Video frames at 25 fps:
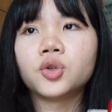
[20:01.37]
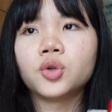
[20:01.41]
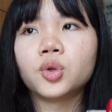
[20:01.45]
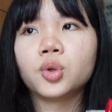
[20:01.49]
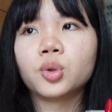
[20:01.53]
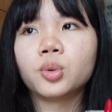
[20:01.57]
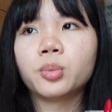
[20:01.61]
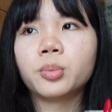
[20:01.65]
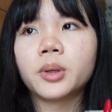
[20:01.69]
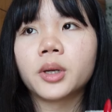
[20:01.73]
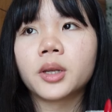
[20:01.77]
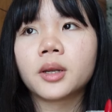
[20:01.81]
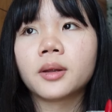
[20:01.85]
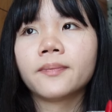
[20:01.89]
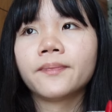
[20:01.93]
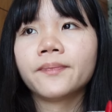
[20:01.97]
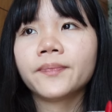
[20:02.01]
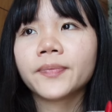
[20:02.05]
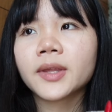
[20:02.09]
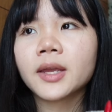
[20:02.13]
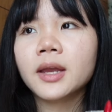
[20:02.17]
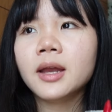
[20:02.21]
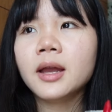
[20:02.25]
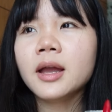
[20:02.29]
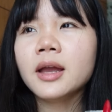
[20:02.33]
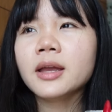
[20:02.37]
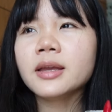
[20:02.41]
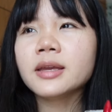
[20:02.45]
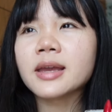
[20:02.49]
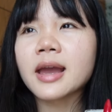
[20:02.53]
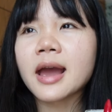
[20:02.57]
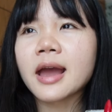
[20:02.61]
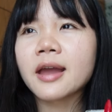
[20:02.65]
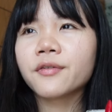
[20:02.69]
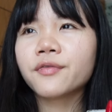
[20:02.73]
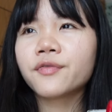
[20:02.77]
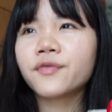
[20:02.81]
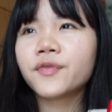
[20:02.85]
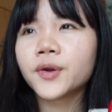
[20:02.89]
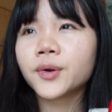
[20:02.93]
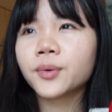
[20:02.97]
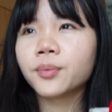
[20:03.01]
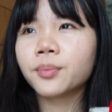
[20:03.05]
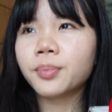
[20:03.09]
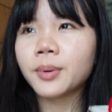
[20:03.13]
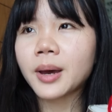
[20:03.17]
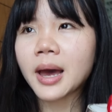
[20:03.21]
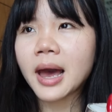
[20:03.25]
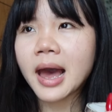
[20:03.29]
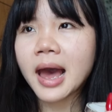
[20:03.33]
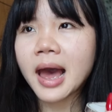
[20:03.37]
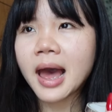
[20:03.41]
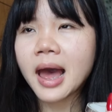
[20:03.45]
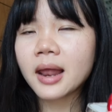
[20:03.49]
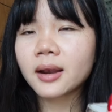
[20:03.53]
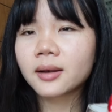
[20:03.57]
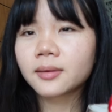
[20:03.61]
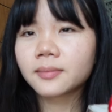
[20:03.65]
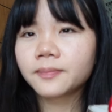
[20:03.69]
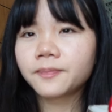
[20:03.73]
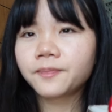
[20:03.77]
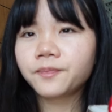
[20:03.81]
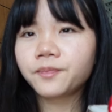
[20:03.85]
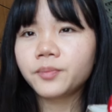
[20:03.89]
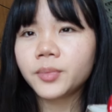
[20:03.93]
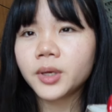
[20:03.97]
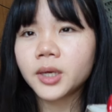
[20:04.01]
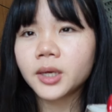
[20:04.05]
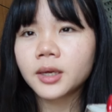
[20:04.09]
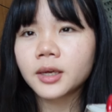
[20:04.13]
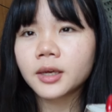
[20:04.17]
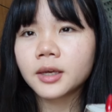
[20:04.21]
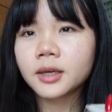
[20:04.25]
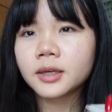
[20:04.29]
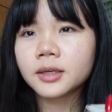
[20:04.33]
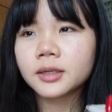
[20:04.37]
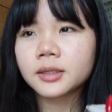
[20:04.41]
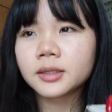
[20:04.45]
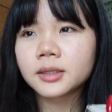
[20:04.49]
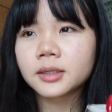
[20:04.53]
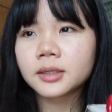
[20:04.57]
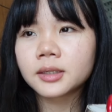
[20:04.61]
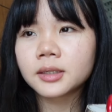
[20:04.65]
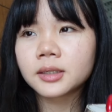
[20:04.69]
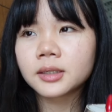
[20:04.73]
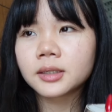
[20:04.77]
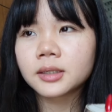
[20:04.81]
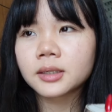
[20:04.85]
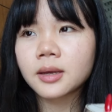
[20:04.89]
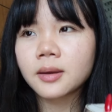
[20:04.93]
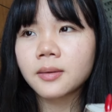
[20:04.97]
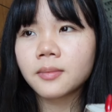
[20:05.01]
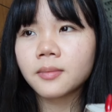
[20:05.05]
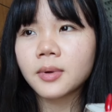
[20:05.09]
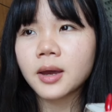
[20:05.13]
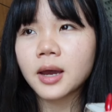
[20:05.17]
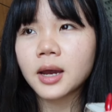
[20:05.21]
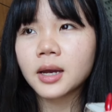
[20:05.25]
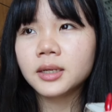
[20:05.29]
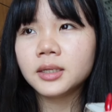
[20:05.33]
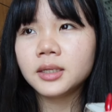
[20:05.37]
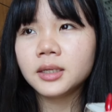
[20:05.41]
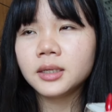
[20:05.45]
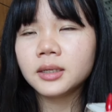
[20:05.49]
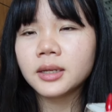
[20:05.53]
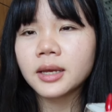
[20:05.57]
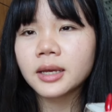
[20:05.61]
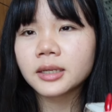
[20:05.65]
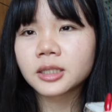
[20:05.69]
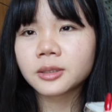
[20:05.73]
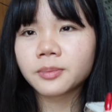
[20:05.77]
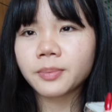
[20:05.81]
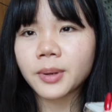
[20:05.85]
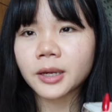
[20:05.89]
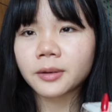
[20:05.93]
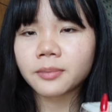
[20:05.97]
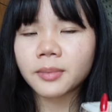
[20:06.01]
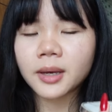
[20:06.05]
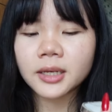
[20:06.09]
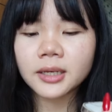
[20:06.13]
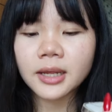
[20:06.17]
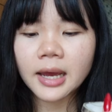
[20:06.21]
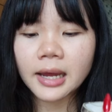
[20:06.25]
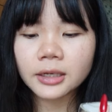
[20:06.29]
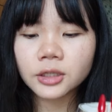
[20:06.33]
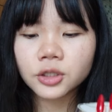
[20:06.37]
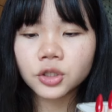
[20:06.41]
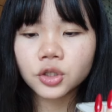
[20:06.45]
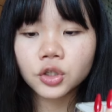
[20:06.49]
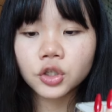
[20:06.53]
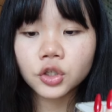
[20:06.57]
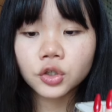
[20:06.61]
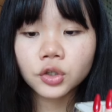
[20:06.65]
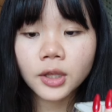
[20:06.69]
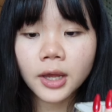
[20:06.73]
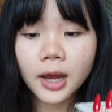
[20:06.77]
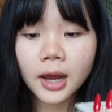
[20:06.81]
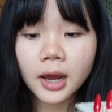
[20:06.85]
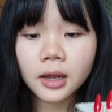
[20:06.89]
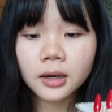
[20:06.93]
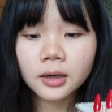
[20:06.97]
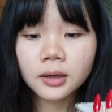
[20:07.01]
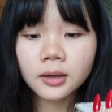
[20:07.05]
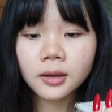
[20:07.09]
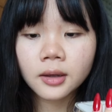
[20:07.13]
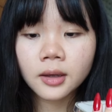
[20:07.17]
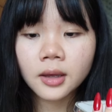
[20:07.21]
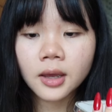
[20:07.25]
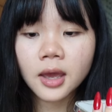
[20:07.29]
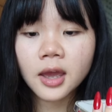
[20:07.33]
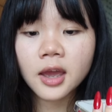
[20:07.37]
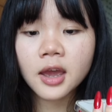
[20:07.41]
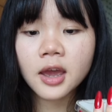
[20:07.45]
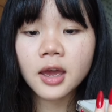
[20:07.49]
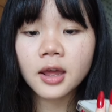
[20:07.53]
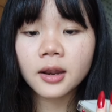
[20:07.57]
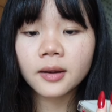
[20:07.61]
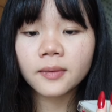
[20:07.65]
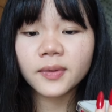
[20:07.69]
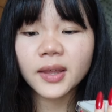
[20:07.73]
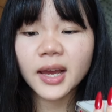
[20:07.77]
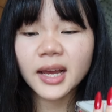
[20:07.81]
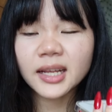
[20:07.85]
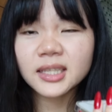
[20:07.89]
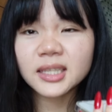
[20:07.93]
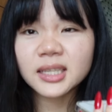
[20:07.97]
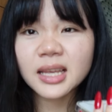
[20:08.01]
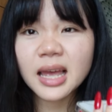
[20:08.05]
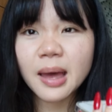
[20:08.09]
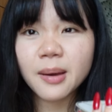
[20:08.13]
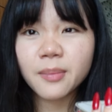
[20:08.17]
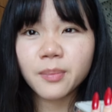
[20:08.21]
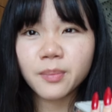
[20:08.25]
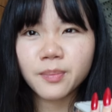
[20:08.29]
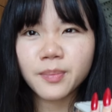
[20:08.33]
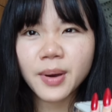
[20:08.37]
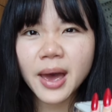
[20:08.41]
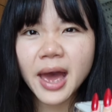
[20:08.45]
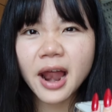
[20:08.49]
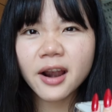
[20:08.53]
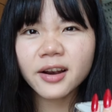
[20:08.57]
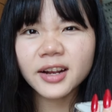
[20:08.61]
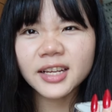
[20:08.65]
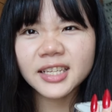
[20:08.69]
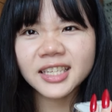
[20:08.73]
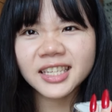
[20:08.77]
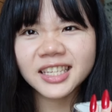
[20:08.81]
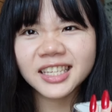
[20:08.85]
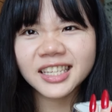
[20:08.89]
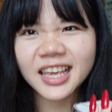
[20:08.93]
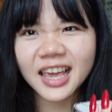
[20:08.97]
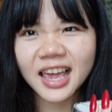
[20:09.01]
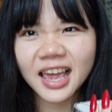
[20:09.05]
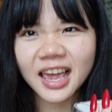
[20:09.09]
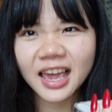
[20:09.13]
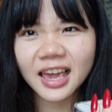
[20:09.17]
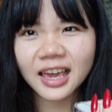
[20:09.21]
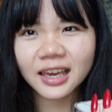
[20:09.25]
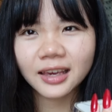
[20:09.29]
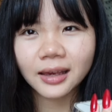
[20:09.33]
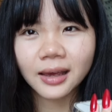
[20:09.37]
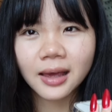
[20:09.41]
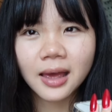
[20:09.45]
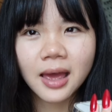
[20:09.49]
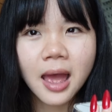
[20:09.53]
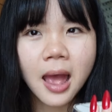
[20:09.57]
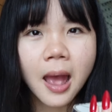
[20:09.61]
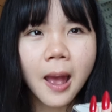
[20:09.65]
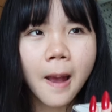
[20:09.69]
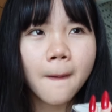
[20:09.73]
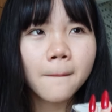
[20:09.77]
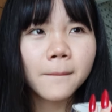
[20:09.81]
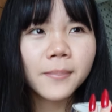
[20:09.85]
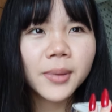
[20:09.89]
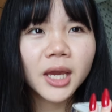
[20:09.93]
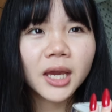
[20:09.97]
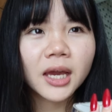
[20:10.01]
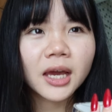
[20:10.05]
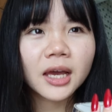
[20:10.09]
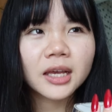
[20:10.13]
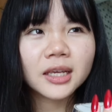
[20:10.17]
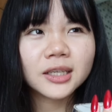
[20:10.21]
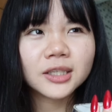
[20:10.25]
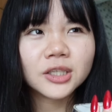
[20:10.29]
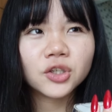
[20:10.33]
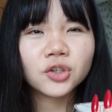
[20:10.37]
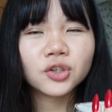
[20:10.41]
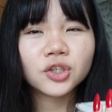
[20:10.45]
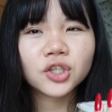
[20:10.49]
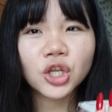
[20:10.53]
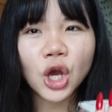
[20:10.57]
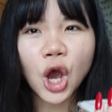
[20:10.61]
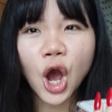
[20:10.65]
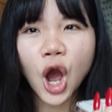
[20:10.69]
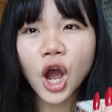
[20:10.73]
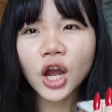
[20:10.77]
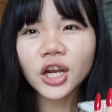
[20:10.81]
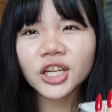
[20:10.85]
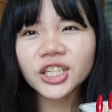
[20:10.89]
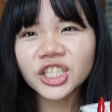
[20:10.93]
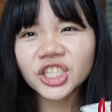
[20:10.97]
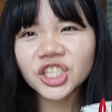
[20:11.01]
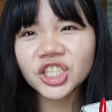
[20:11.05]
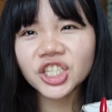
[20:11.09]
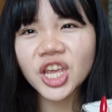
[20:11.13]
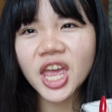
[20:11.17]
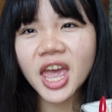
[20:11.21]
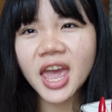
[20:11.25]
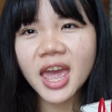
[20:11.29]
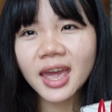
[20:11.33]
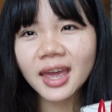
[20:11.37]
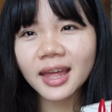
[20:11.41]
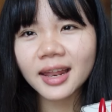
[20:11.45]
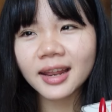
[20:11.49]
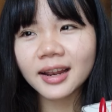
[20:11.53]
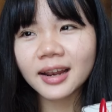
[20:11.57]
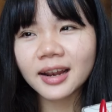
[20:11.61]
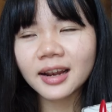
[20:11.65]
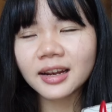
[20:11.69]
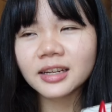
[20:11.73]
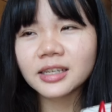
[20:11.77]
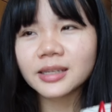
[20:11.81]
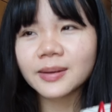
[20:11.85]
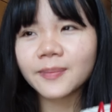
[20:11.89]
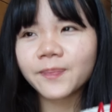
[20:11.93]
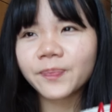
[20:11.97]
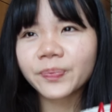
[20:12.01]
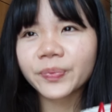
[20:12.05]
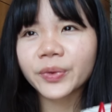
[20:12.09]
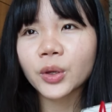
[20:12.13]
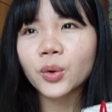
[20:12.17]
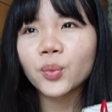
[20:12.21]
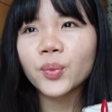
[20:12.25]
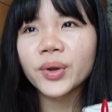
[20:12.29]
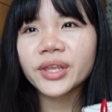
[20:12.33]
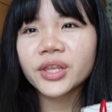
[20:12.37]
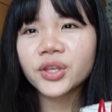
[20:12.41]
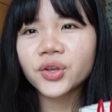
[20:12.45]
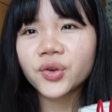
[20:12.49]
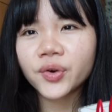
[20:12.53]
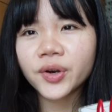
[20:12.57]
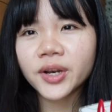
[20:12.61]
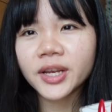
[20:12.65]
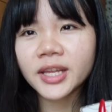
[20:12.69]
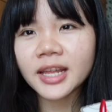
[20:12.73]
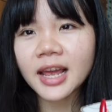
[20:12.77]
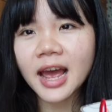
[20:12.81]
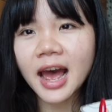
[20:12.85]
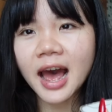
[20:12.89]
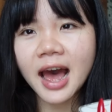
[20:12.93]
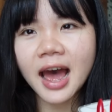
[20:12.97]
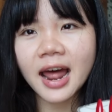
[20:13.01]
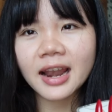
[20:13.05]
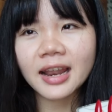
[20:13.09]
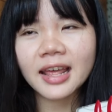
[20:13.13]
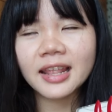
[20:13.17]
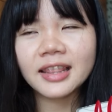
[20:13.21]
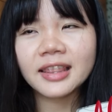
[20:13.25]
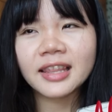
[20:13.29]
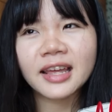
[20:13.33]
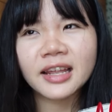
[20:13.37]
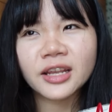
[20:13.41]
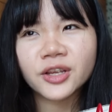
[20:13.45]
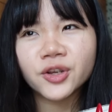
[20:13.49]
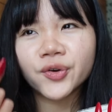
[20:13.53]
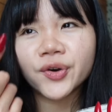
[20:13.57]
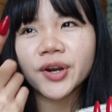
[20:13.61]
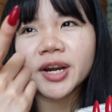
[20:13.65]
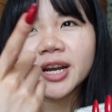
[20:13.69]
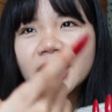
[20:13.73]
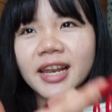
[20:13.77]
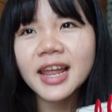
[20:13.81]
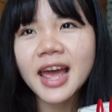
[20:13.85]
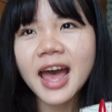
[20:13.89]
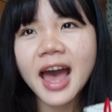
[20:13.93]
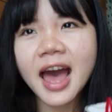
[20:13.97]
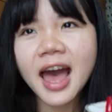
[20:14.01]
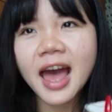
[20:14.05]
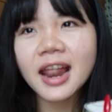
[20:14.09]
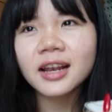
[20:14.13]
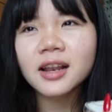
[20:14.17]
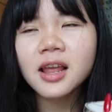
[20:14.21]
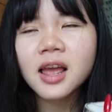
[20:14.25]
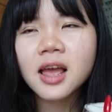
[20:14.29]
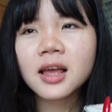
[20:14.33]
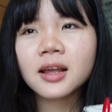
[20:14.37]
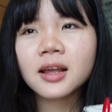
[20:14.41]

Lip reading: true. But yeah, I feel bad because I didn't expect my dad to do that. And that's embarrassing because you talk shit with your dad, and then your dad,